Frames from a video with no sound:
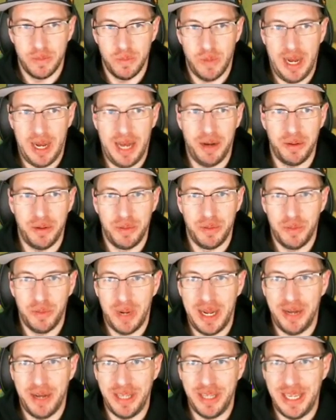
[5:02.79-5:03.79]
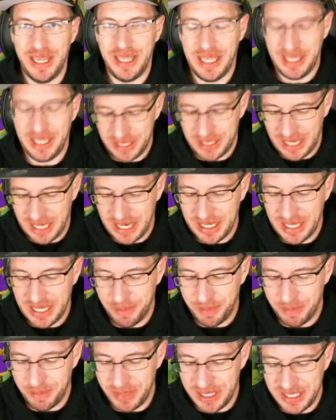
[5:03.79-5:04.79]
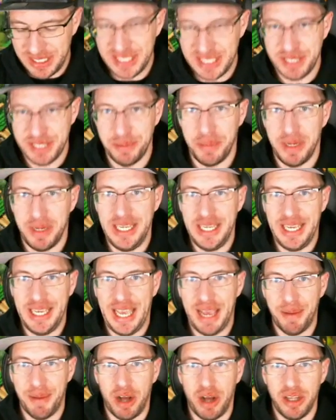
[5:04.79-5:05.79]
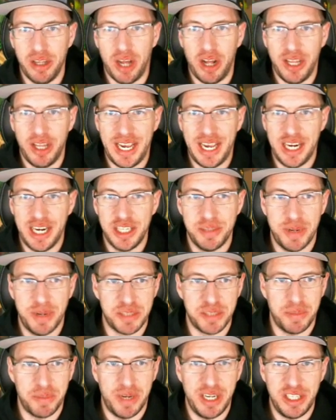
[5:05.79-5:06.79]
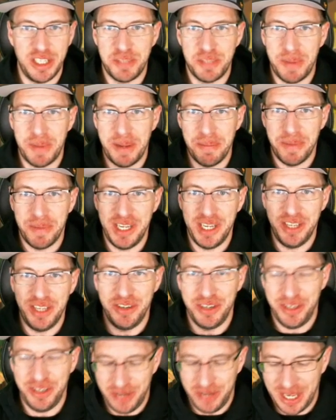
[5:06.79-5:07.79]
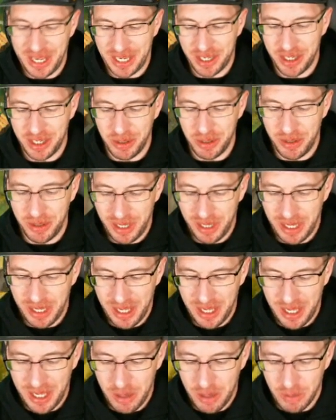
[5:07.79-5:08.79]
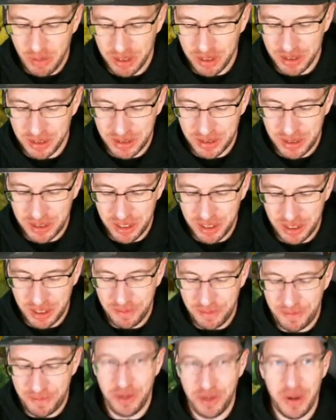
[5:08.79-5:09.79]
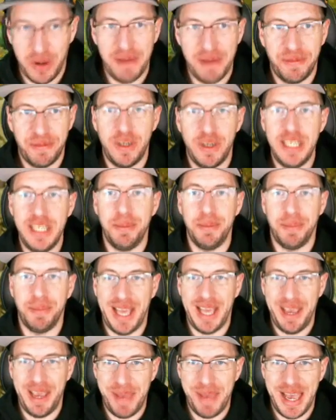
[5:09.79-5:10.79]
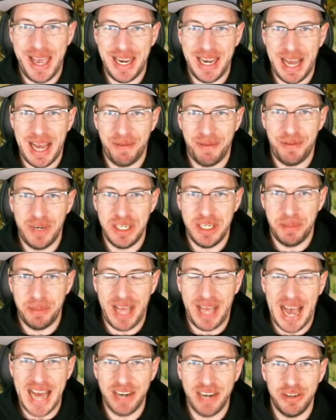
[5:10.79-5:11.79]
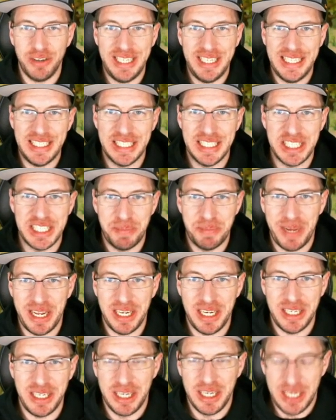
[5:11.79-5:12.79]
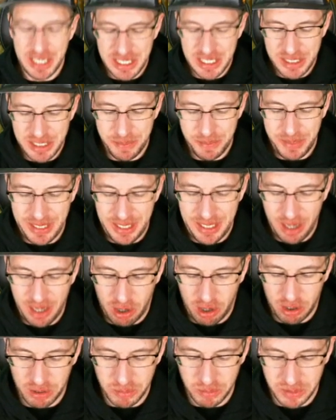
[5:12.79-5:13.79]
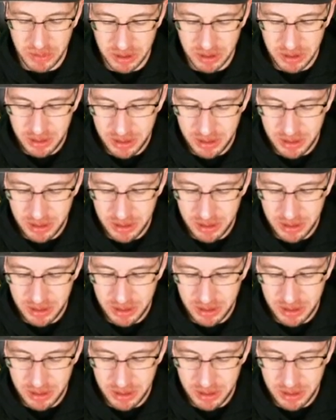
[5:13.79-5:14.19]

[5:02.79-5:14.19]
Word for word: Wow, wow. The, the, the, this is a money game. All, all it cares about is money. You spend money, you, you get good. Well, good, good for you. I'm free to play, man. I'm free to play. I don't need to spend to be horrible.